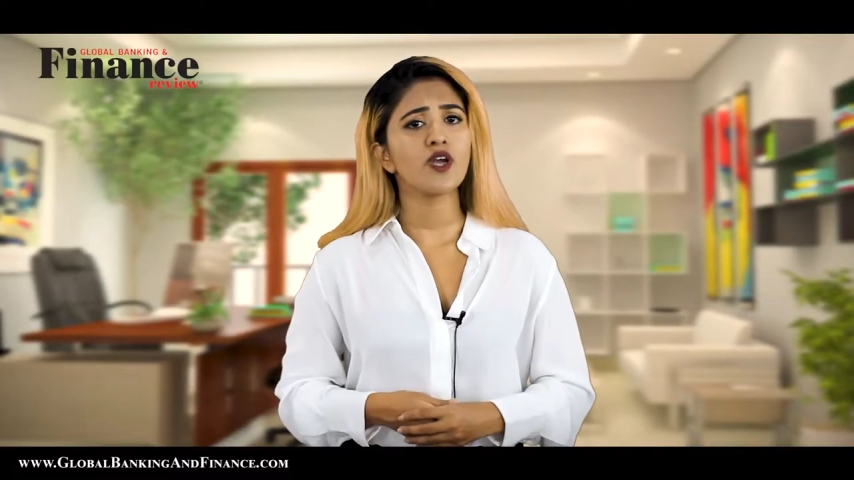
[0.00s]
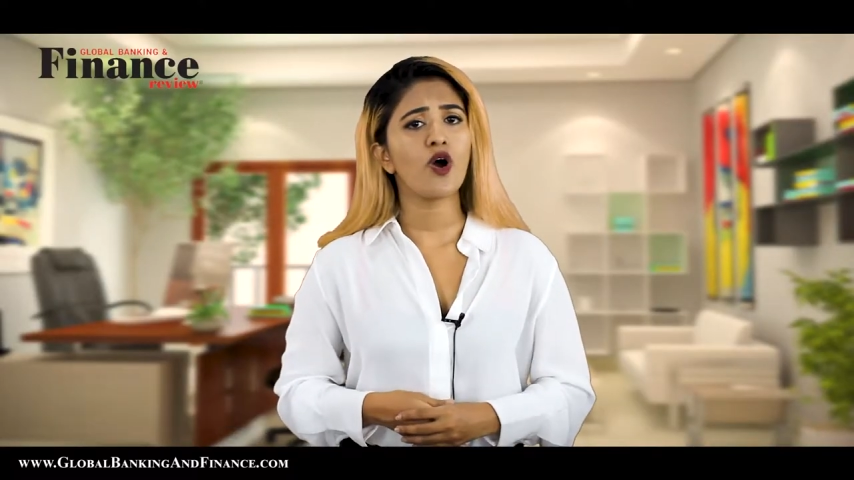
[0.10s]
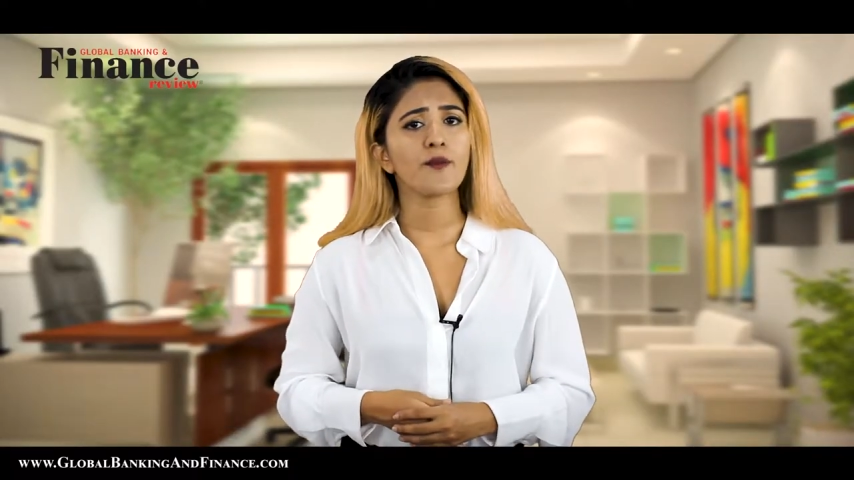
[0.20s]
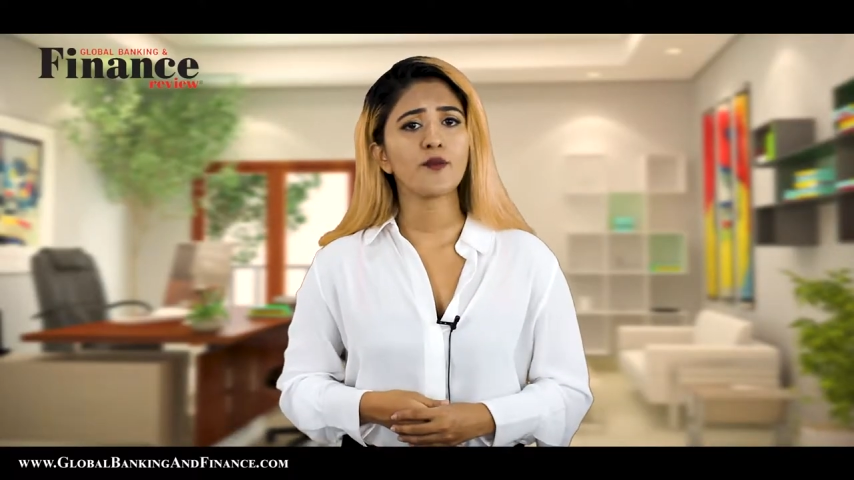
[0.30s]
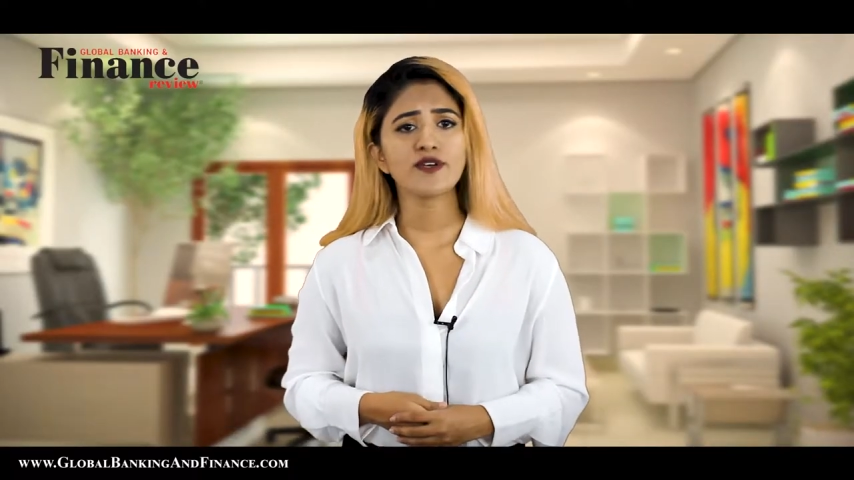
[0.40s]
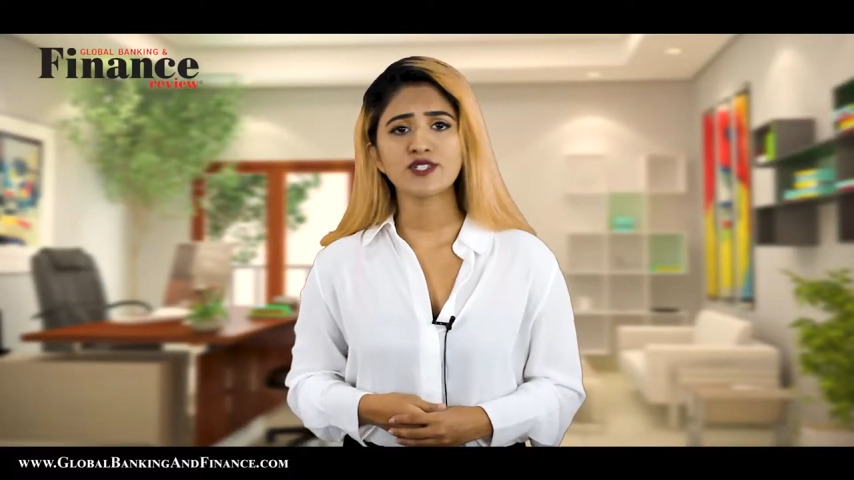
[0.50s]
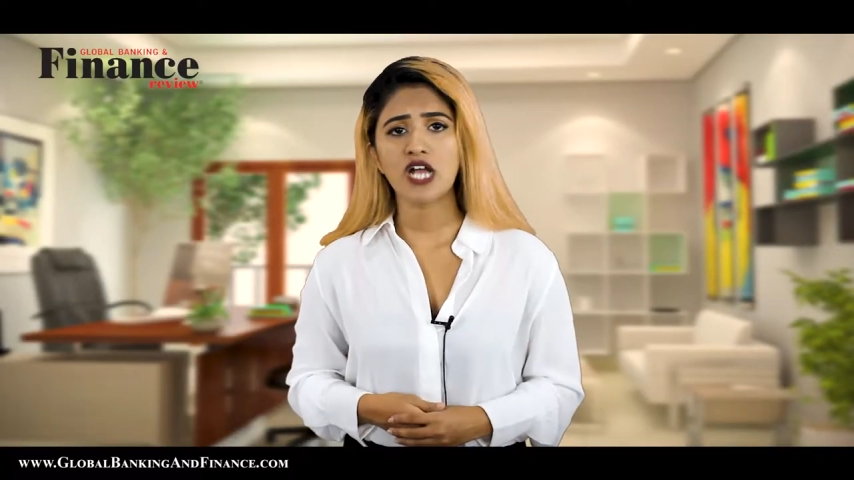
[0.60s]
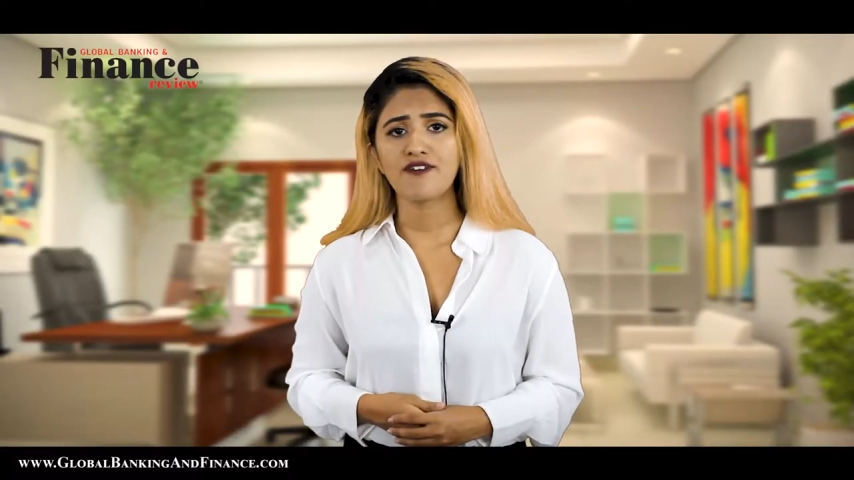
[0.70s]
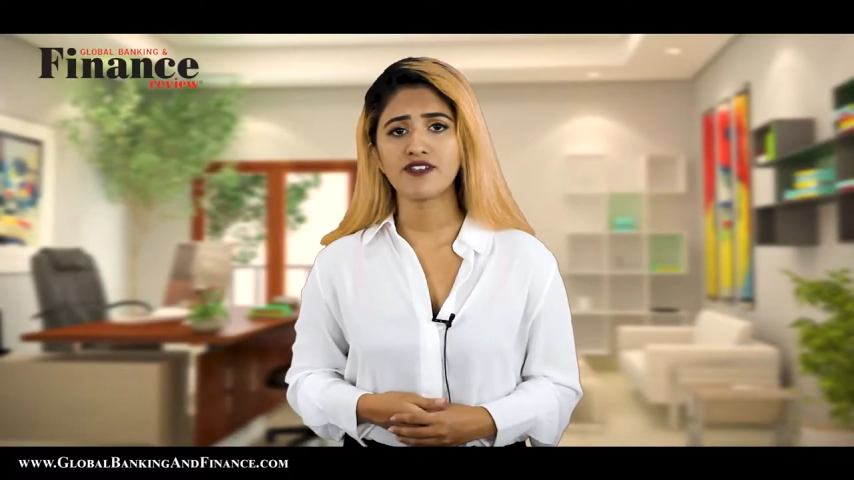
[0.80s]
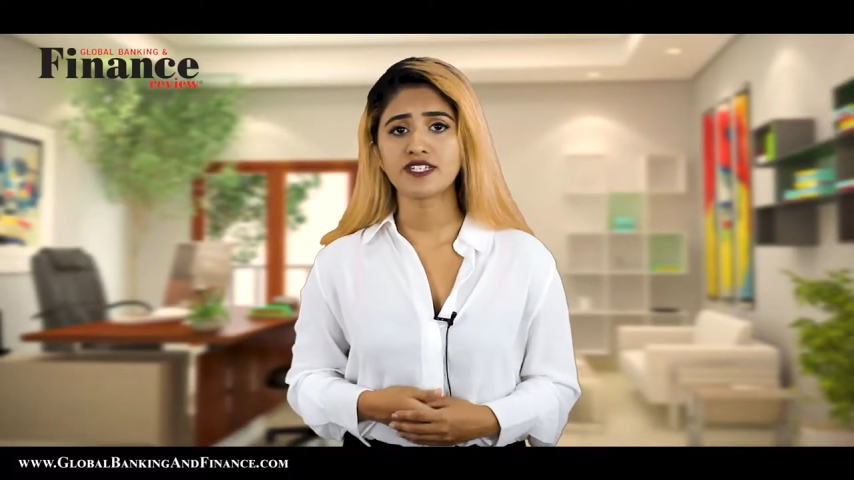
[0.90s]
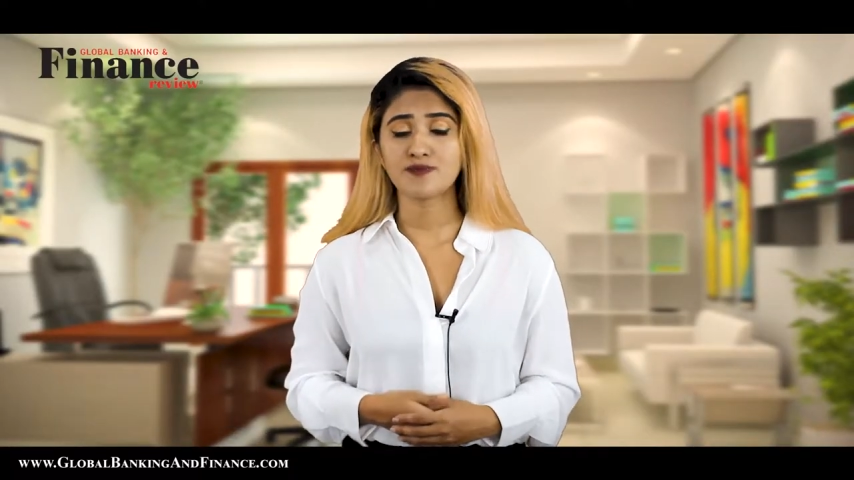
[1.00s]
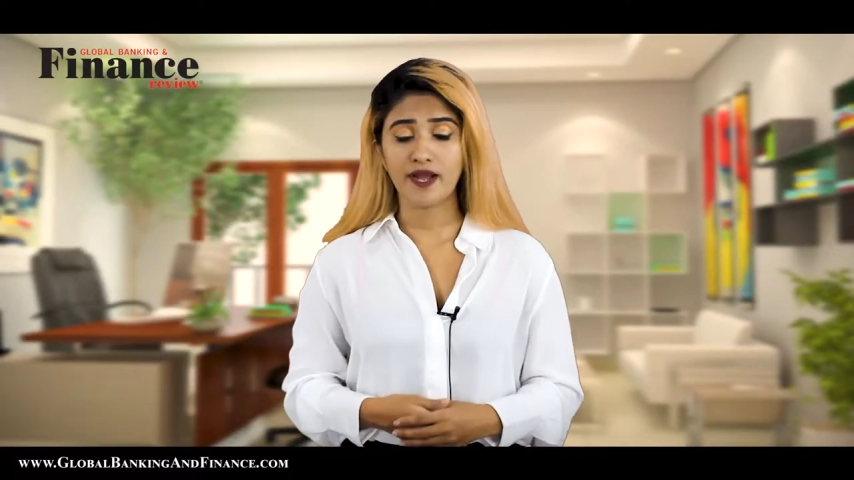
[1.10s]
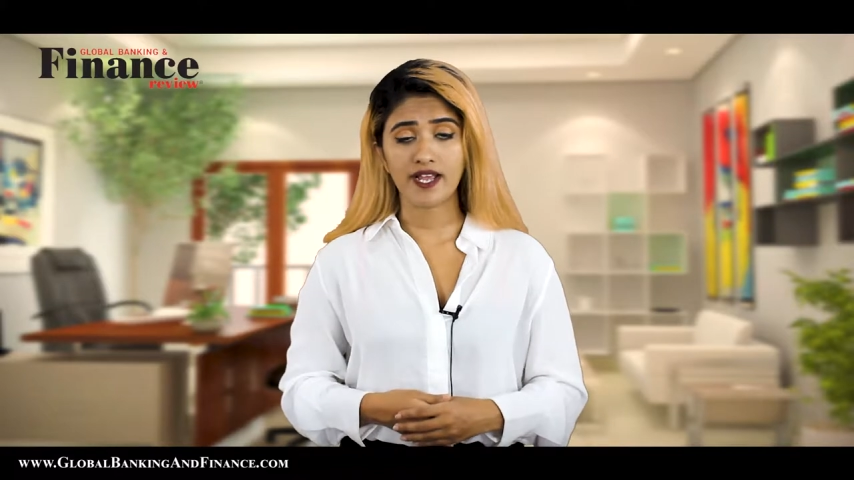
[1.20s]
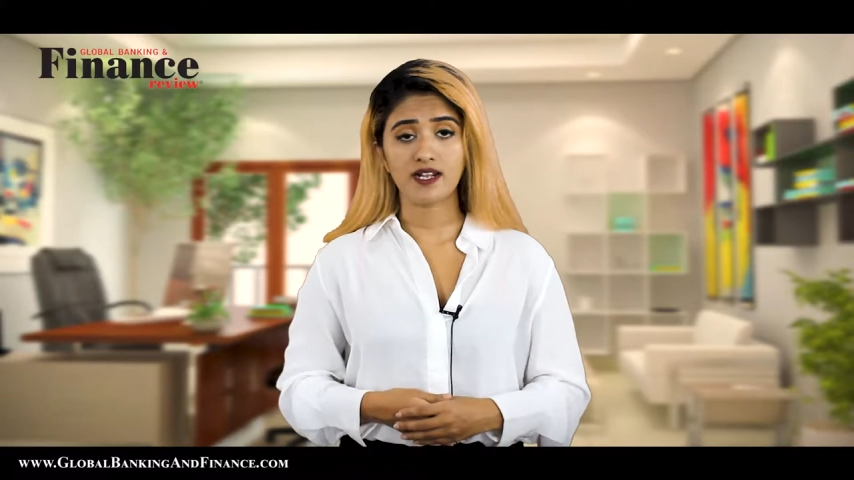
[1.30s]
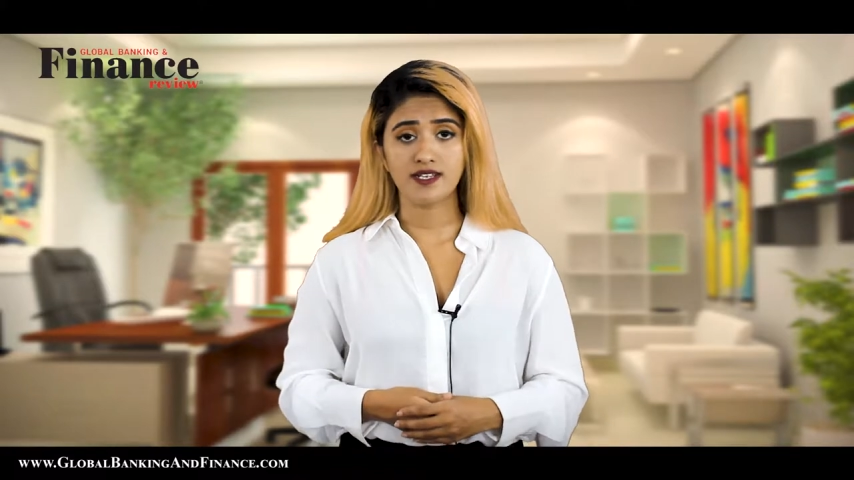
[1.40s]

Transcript: on most travelers' bucket